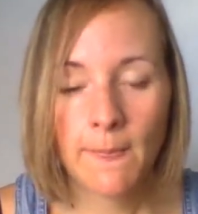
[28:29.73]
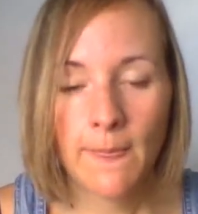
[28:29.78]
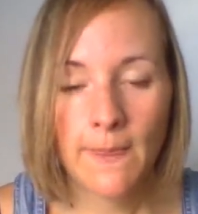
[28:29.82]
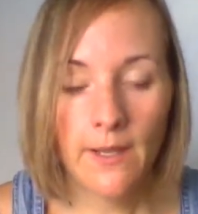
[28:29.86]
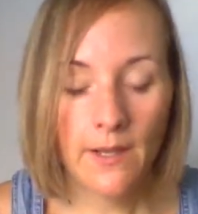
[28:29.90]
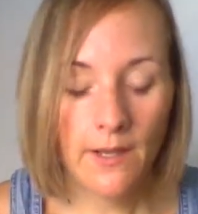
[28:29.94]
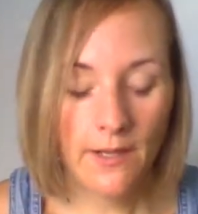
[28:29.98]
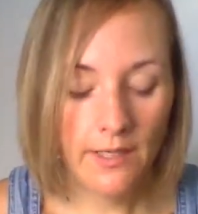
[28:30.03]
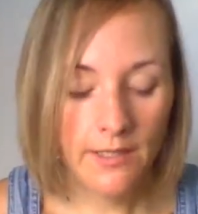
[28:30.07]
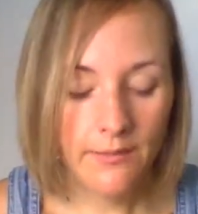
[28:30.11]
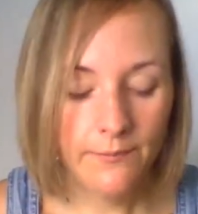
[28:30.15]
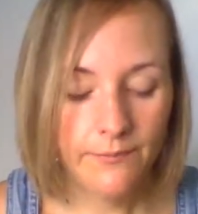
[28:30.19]

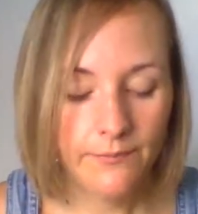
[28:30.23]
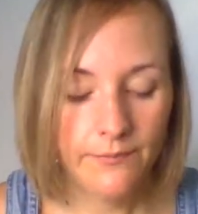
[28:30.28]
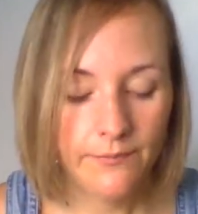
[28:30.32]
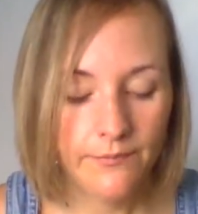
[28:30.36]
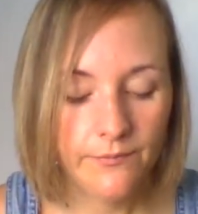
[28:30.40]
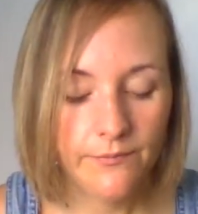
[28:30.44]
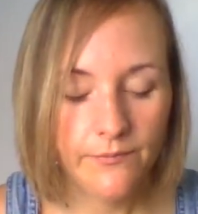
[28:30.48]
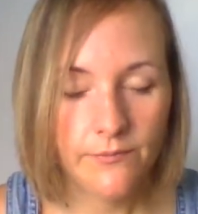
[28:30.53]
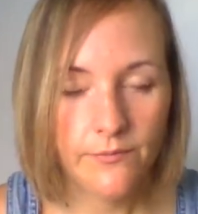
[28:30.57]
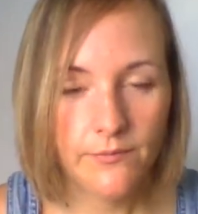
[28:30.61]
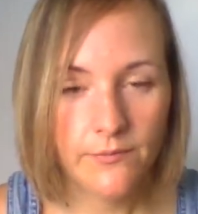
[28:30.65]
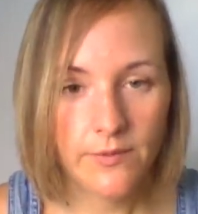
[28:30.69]
um,
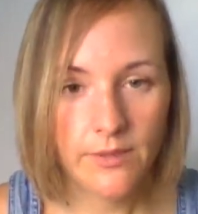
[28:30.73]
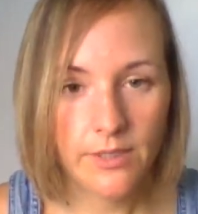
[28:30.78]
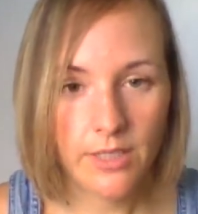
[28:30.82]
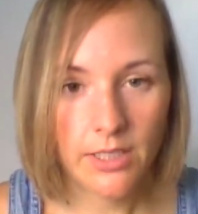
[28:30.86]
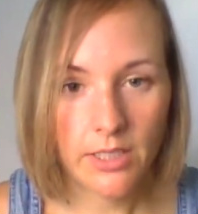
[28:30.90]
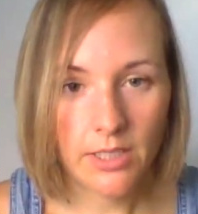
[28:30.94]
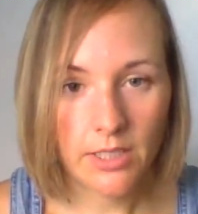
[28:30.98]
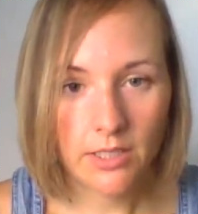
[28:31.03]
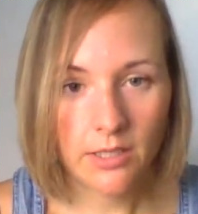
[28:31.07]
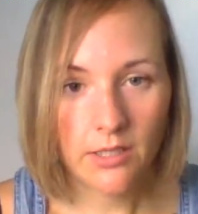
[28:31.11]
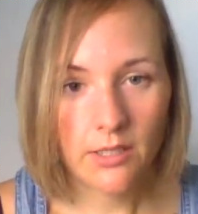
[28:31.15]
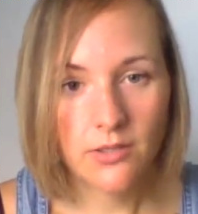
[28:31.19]

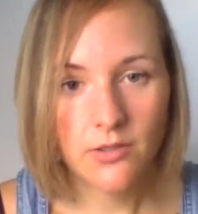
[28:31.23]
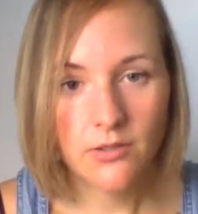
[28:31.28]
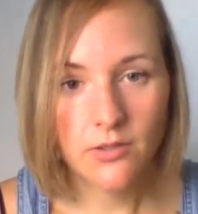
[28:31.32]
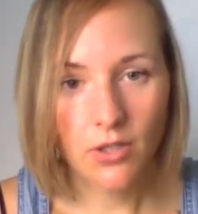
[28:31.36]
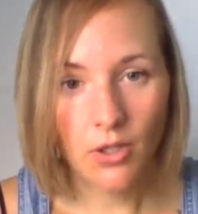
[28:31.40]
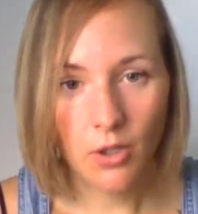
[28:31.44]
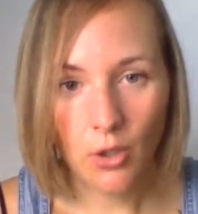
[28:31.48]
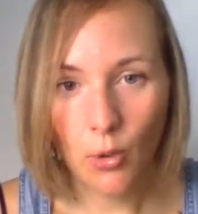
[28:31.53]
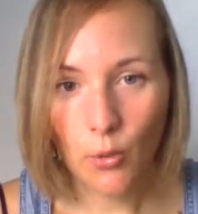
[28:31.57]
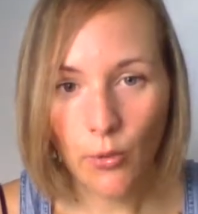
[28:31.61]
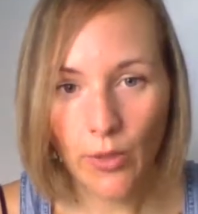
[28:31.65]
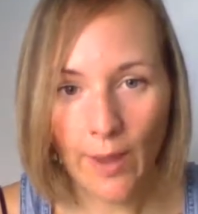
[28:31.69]
getting
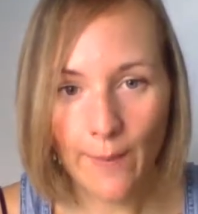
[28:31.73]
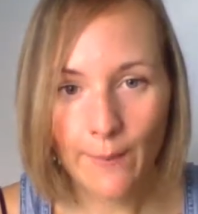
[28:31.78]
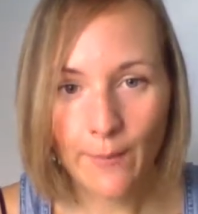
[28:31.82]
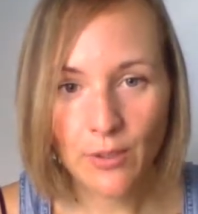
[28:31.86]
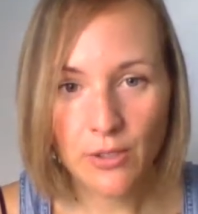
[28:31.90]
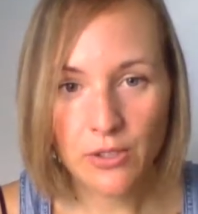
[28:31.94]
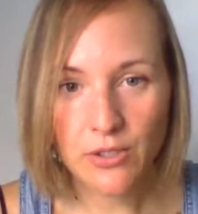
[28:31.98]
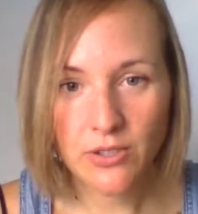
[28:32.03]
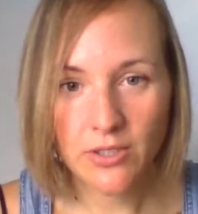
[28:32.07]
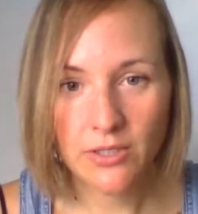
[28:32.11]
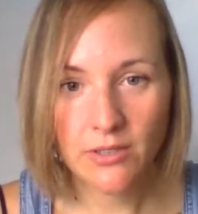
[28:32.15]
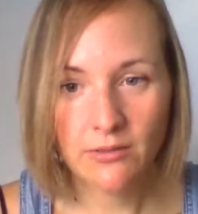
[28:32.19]
to know that
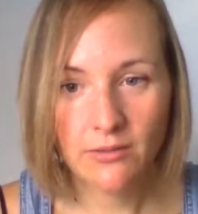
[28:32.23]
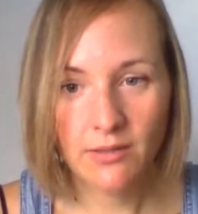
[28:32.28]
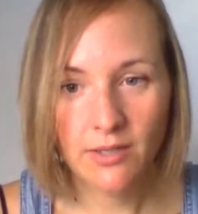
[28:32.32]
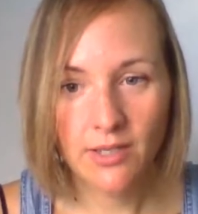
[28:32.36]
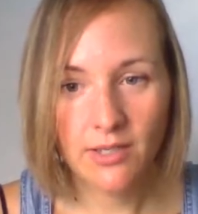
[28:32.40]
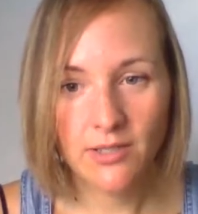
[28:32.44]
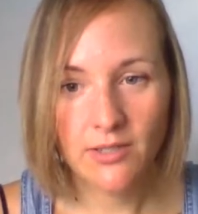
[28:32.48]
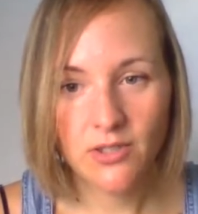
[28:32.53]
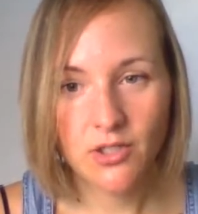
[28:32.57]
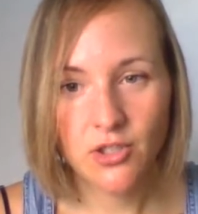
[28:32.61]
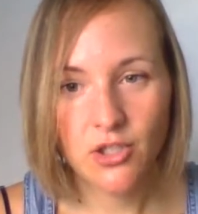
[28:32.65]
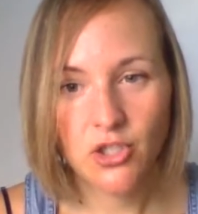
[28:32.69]
person
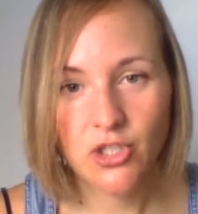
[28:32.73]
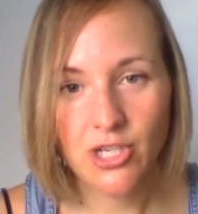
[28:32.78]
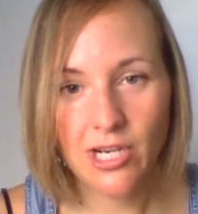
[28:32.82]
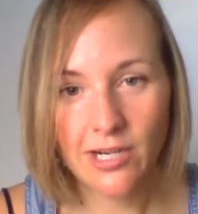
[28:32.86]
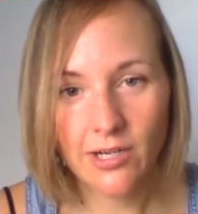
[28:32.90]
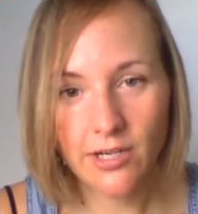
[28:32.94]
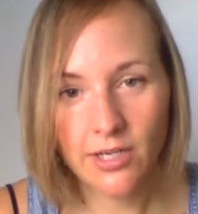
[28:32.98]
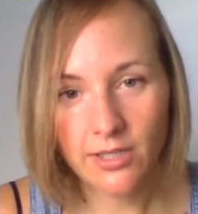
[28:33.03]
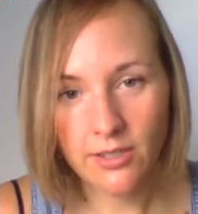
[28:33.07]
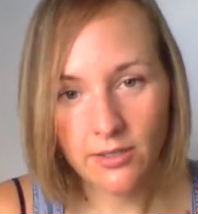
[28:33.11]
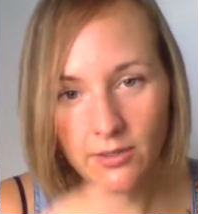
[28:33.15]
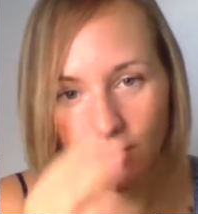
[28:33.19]
and
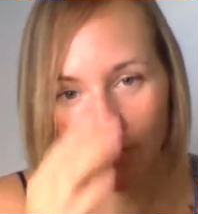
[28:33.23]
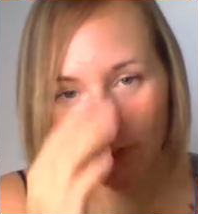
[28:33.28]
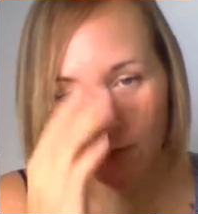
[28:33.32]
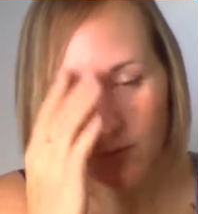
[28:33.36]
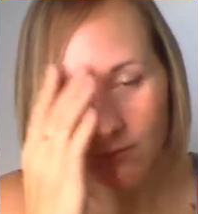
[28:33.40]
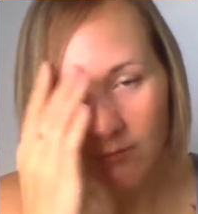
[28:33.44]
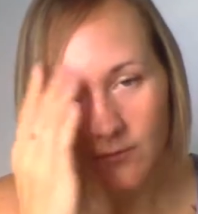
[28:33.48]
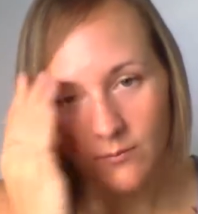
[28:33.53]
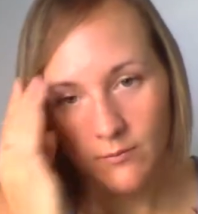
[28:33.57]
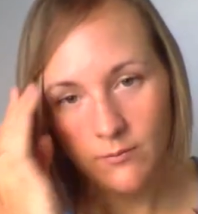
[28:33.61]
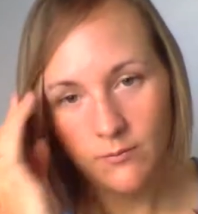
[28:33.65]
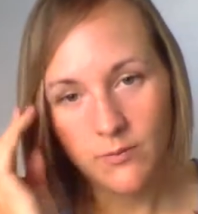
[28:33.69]
sharing your,